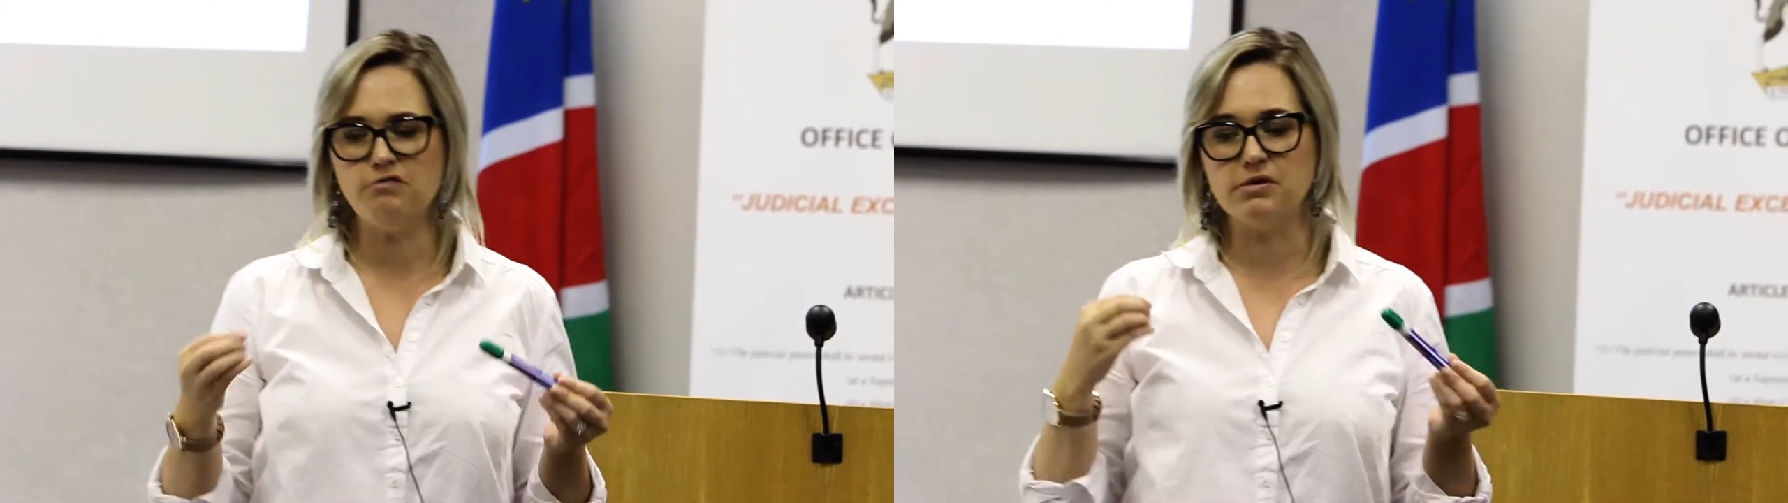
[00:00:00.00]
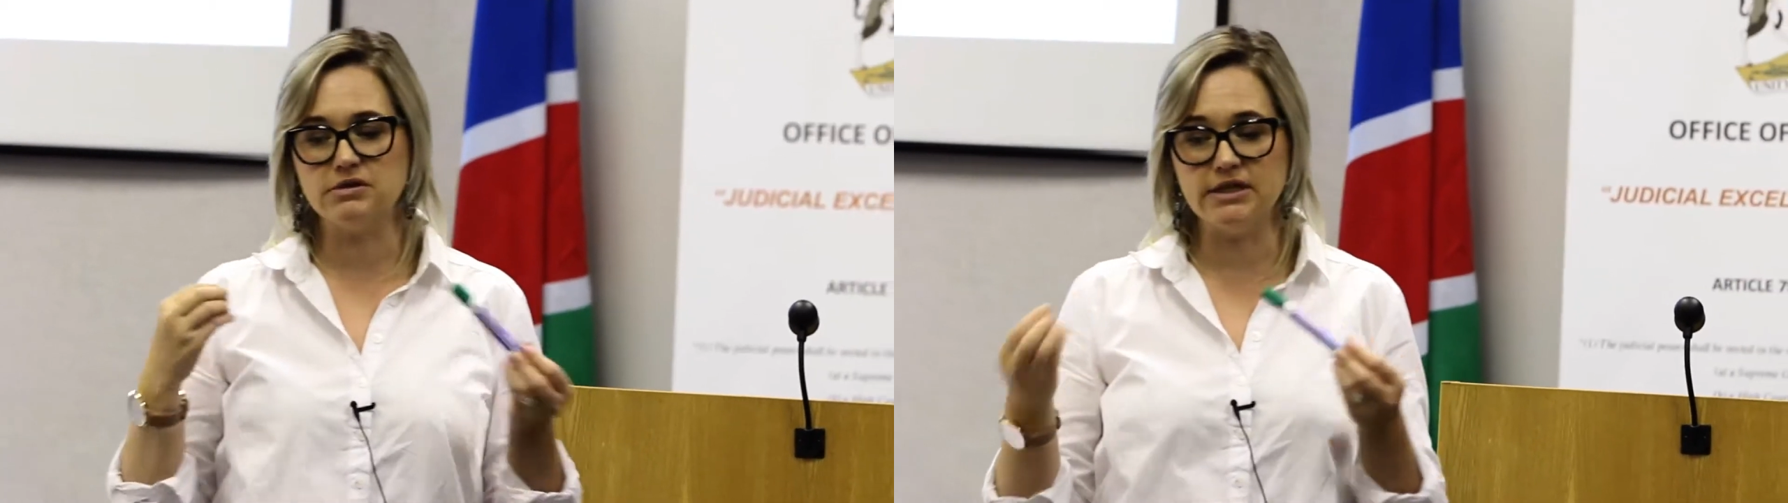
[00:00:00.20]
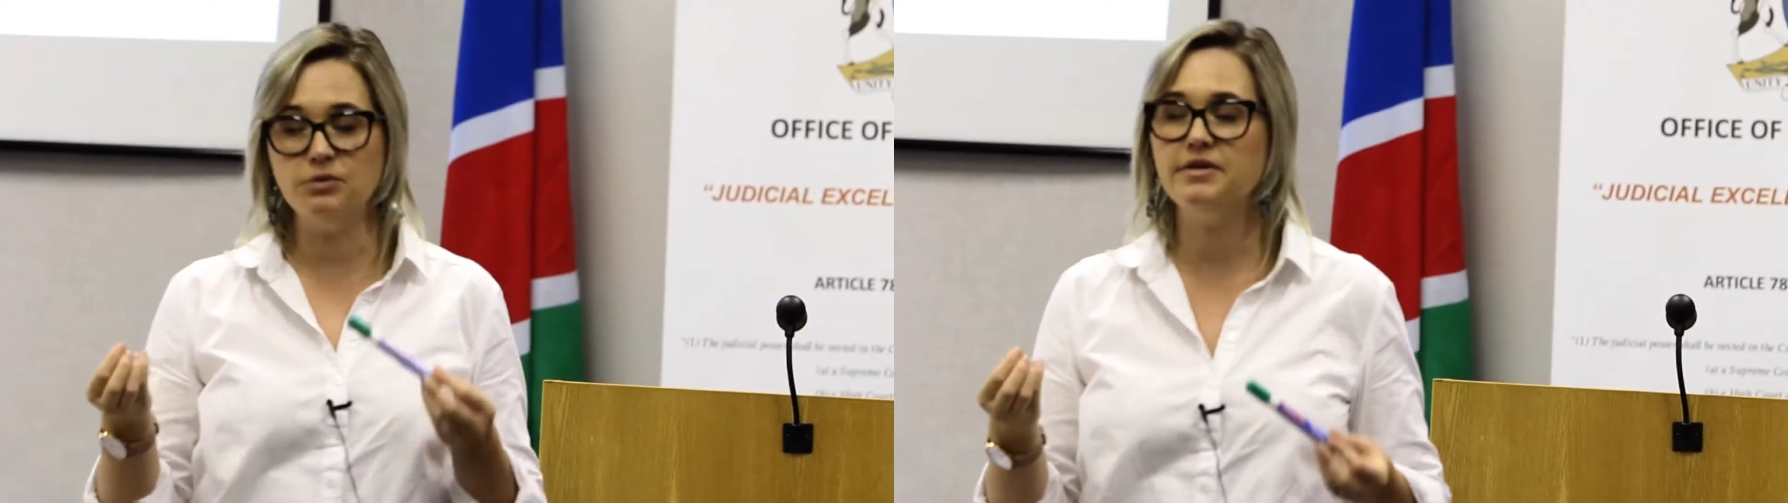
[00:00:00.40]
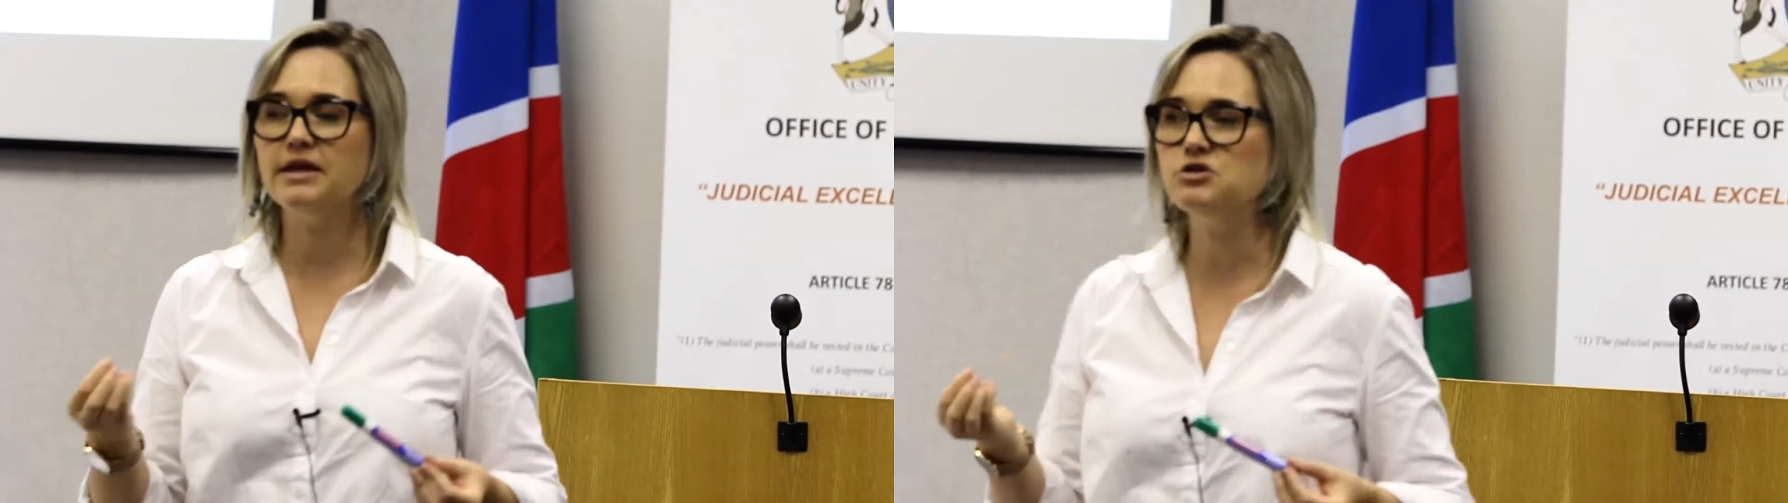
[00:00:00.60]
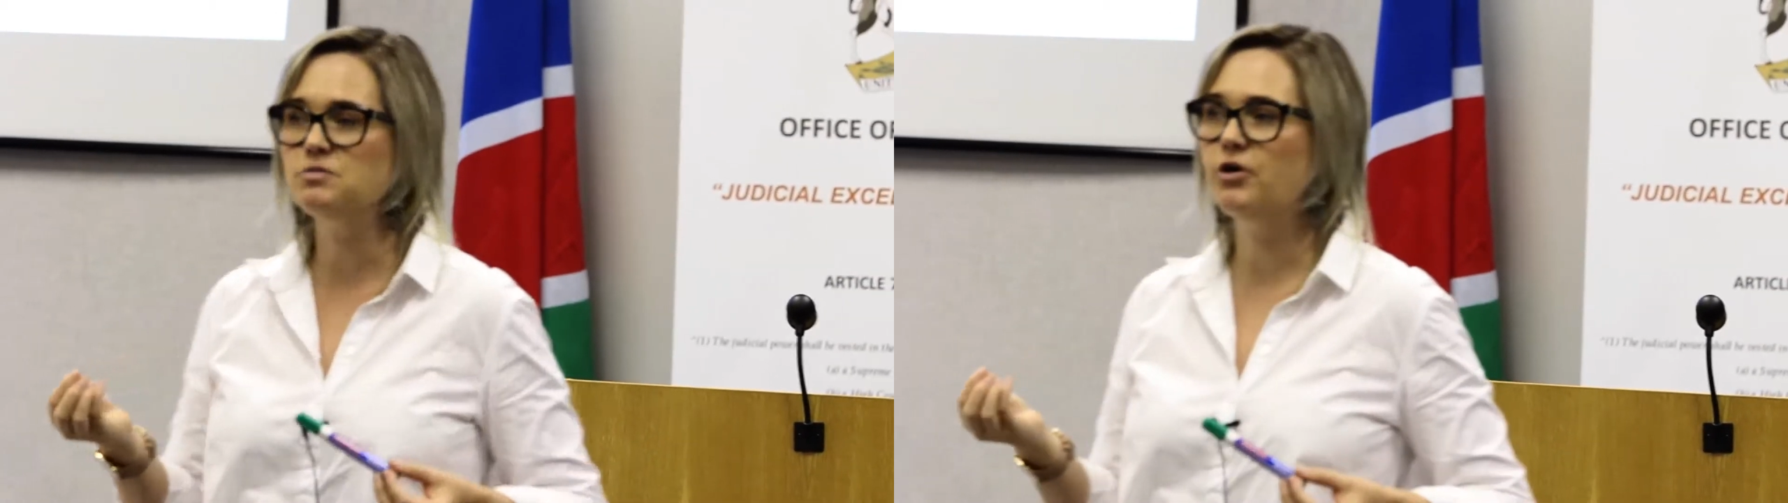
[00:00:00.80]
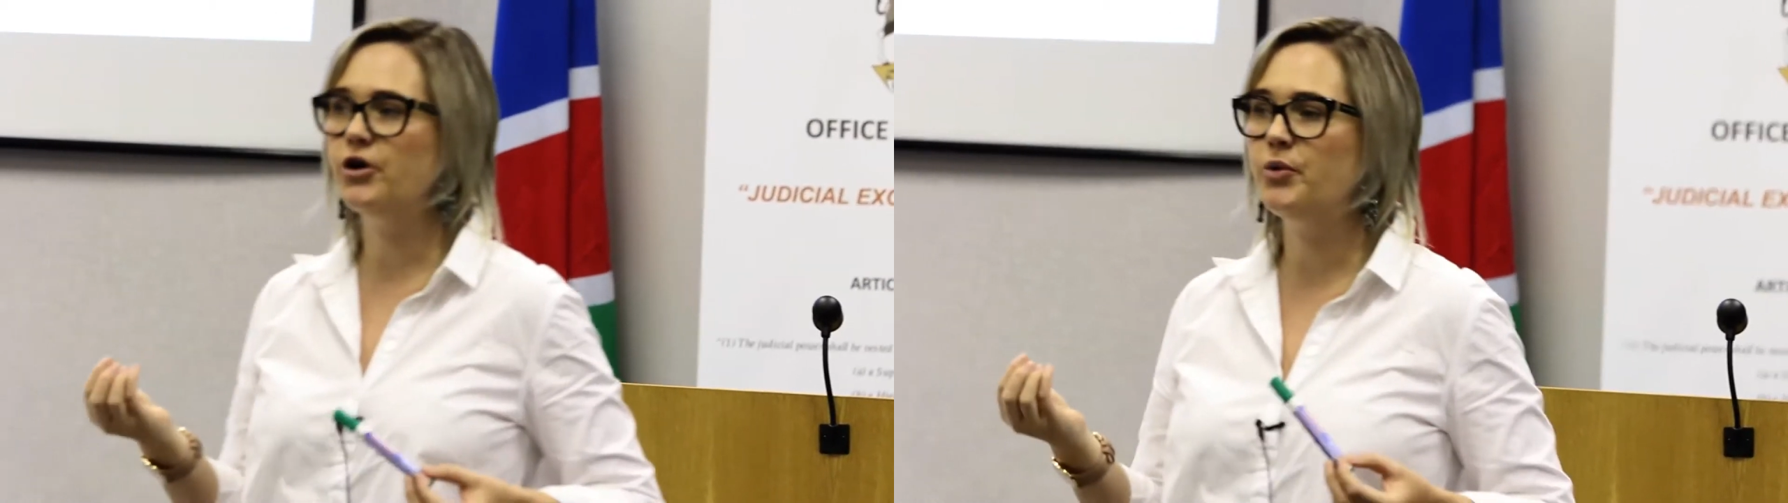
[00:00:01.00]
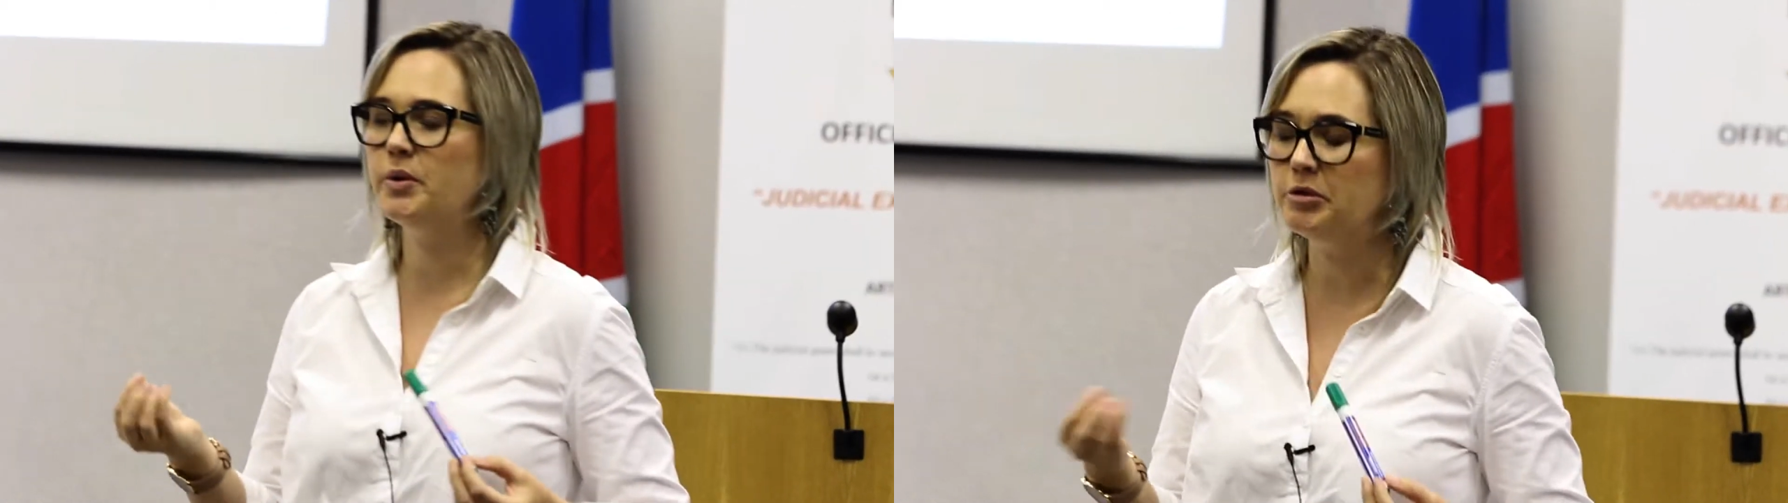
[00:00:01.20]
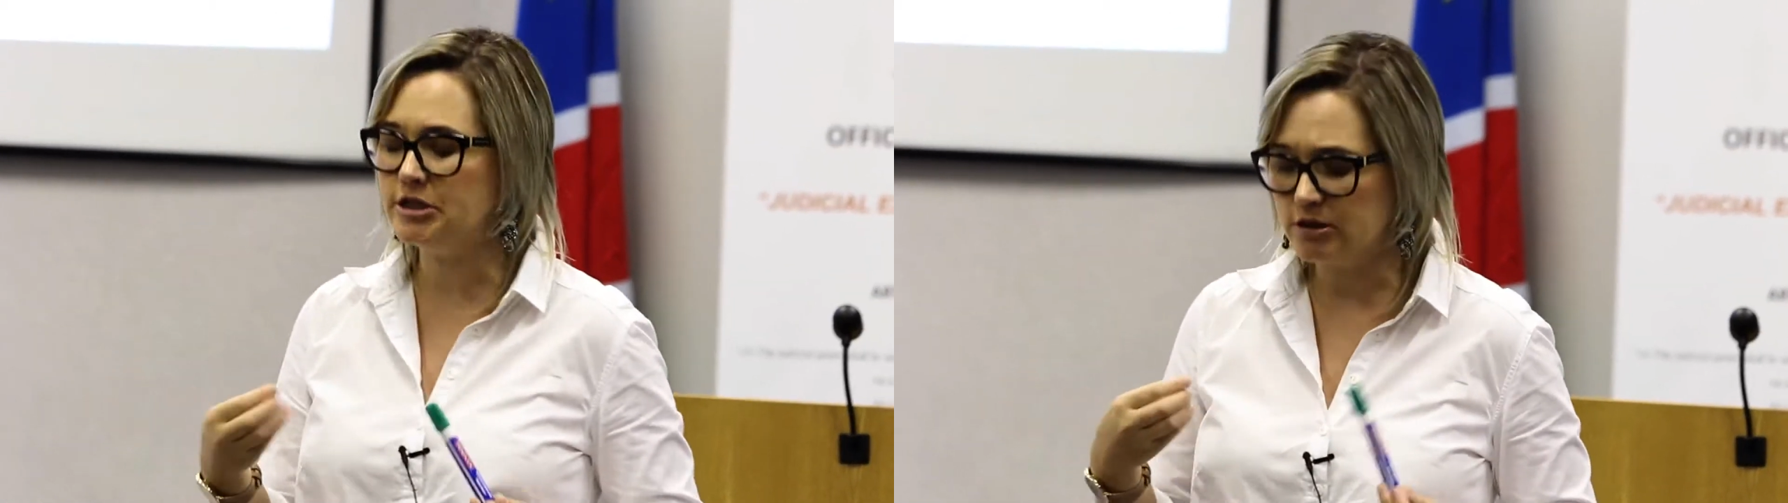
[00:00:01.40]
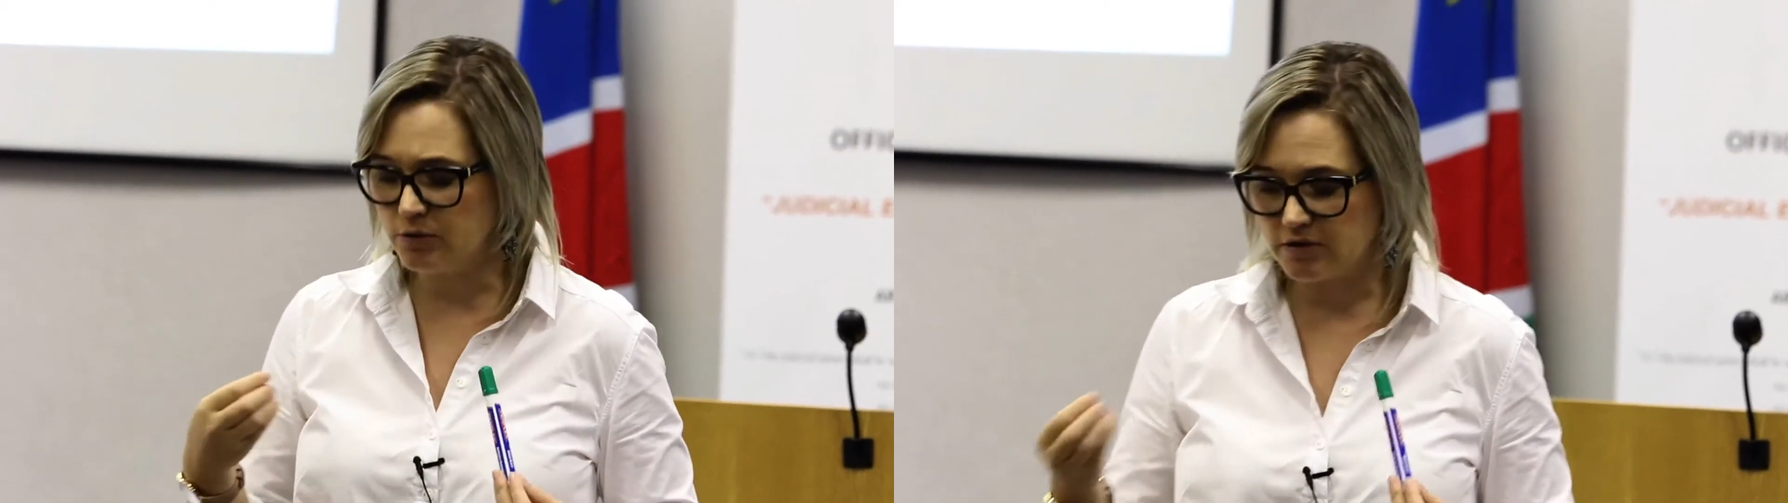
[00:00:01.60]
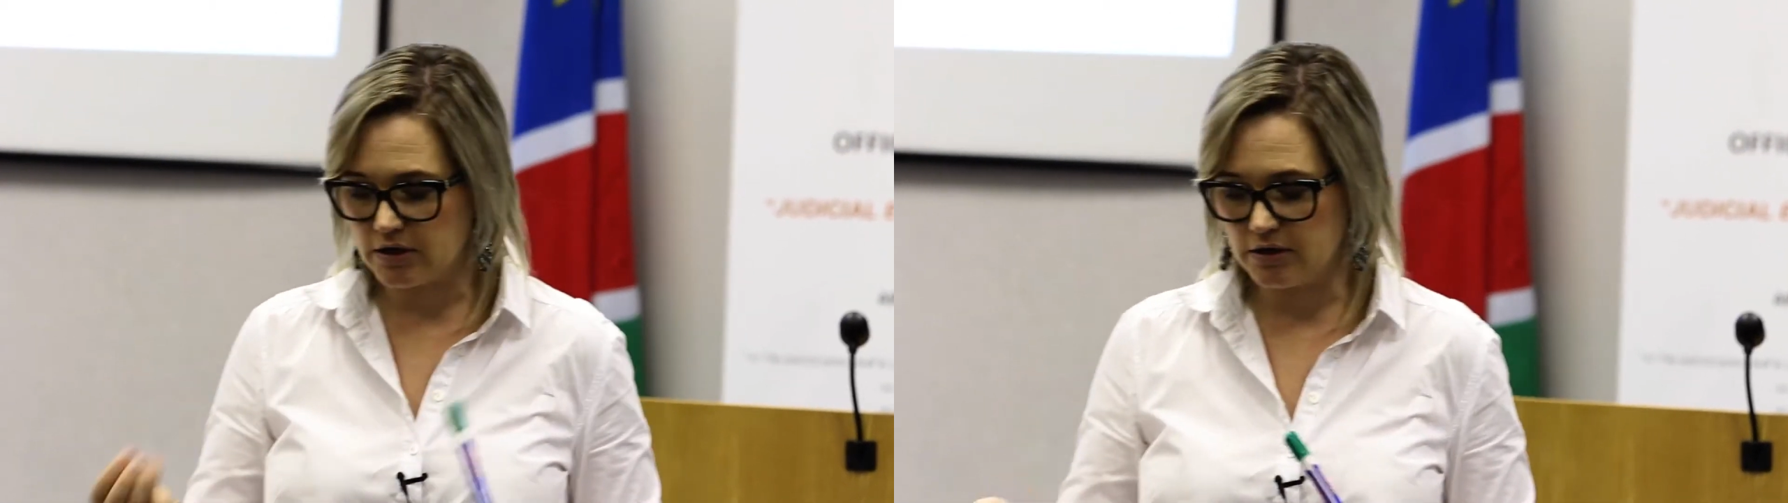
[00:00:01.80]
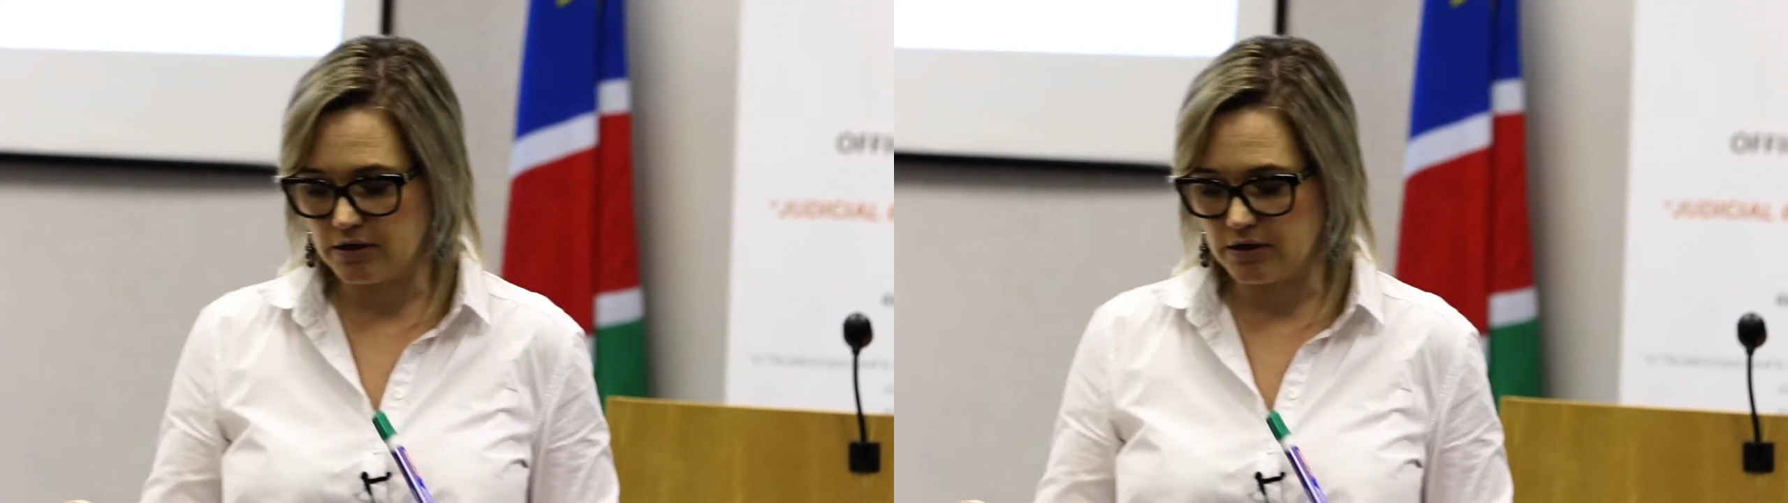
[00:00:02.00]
we'll deal with that tomorrow when we deal with